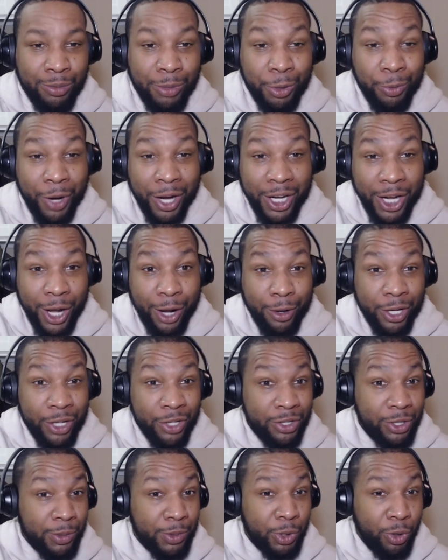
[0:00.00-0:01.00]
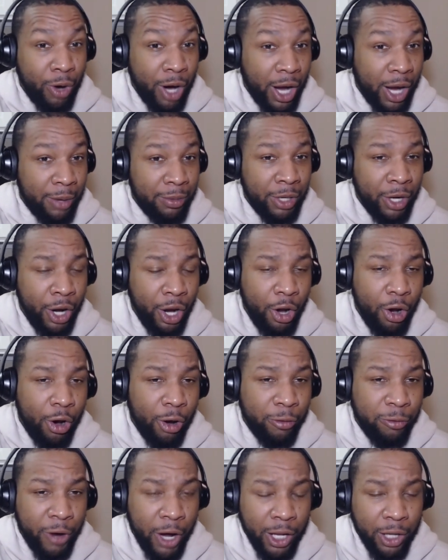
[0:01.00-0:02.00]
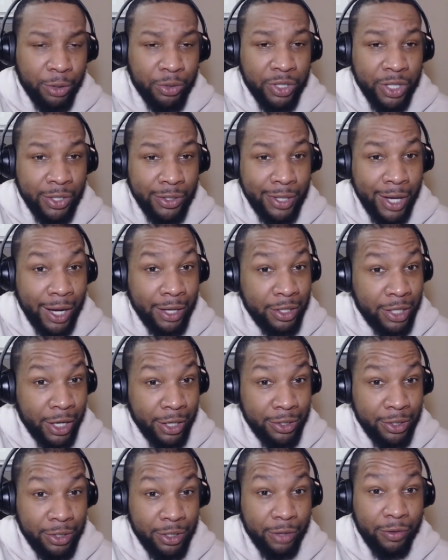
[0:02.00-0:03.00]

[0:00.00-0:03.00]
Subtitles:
me right now is subscribed or follows Inside Texas.